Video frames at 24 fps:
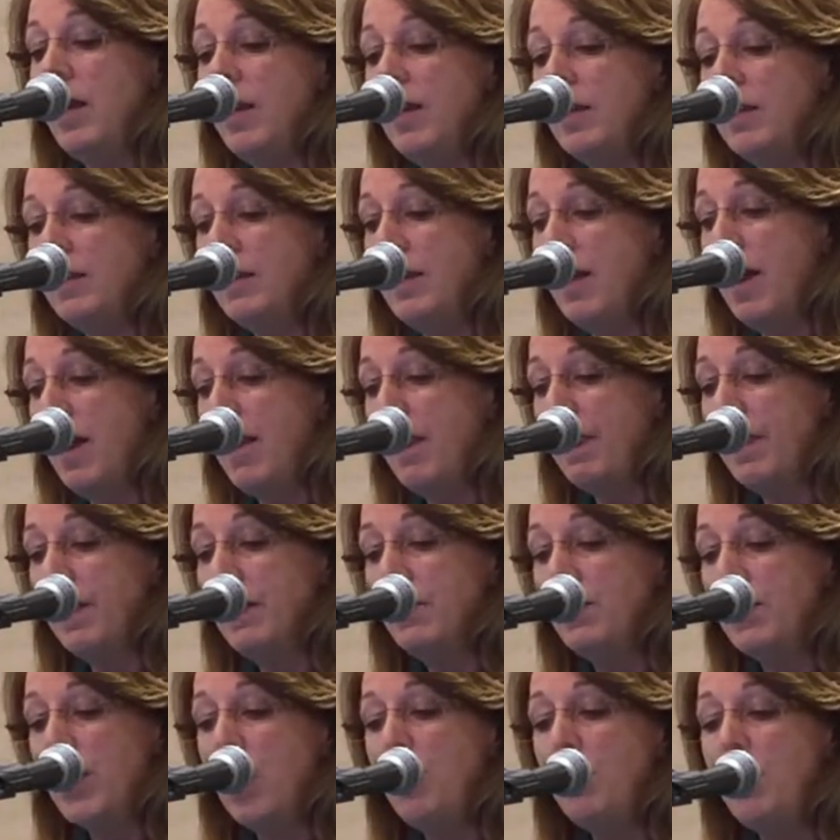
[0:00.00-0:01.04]
is not the
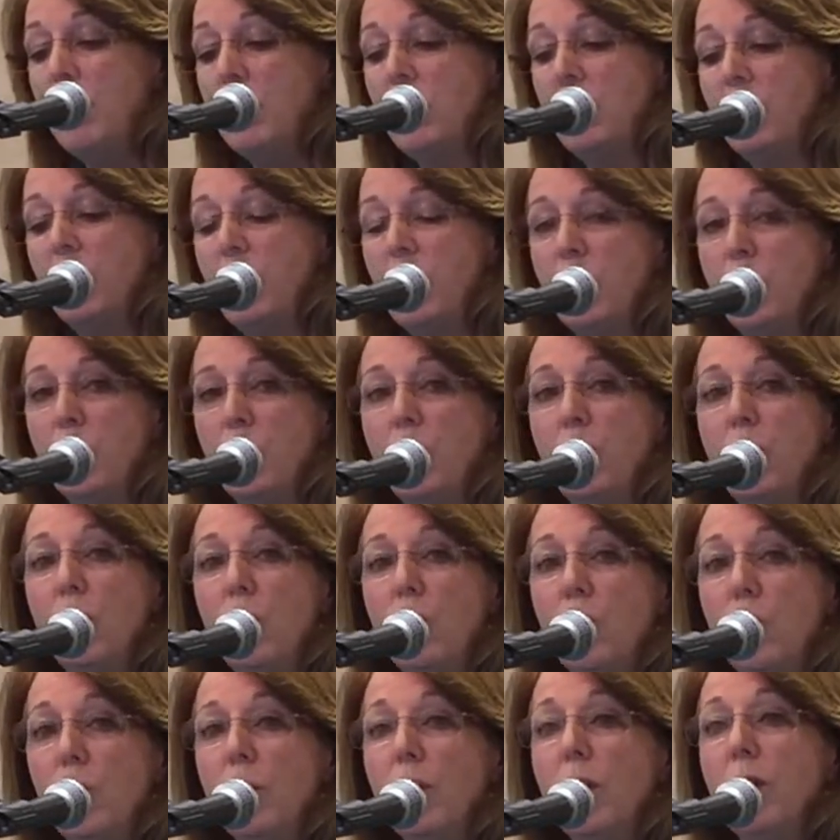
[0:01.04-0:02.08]
same individual
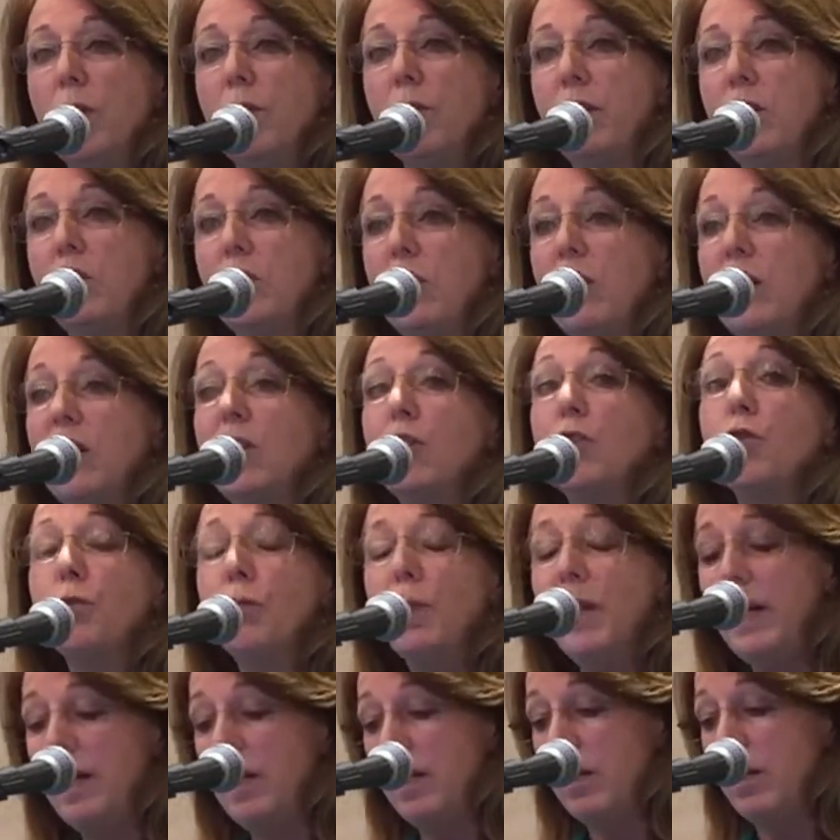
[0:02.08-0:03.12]
who originally
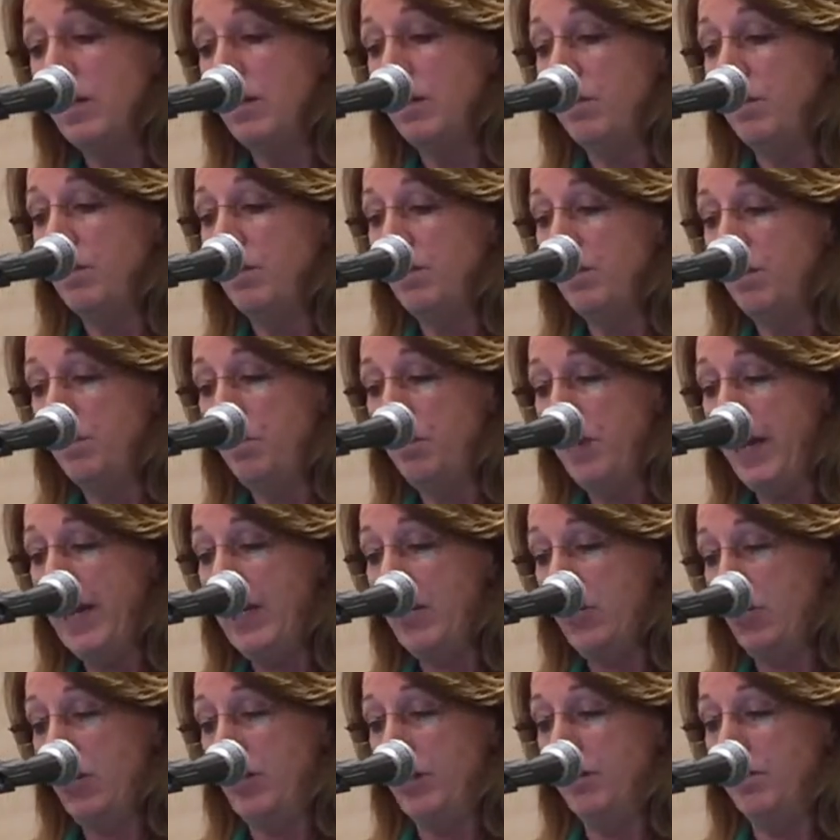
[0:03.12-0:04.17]
treated the
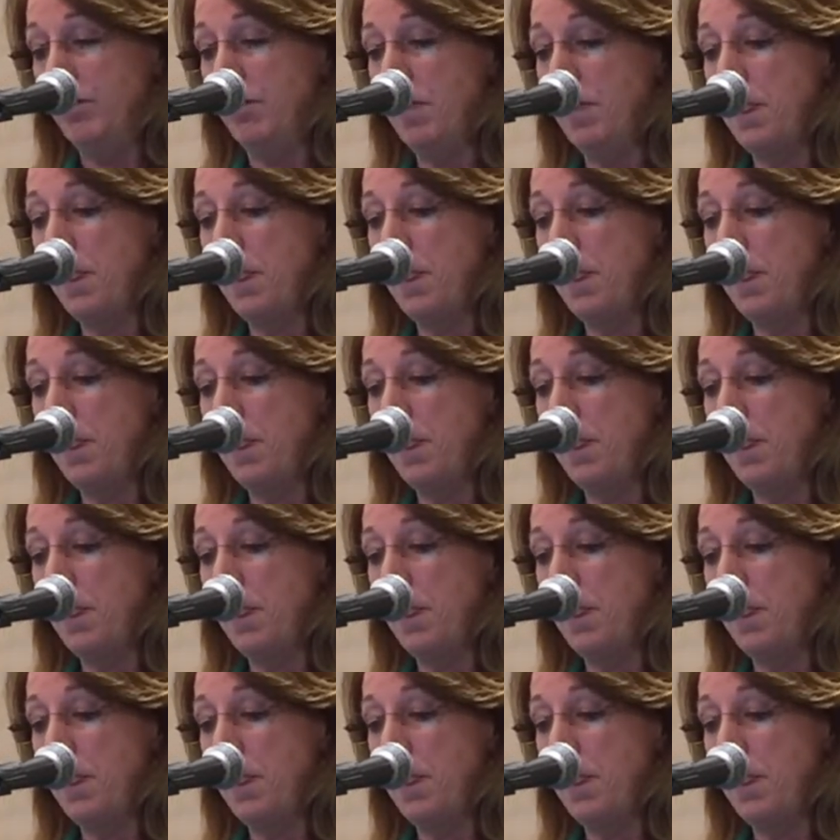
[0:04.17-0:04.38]
patient.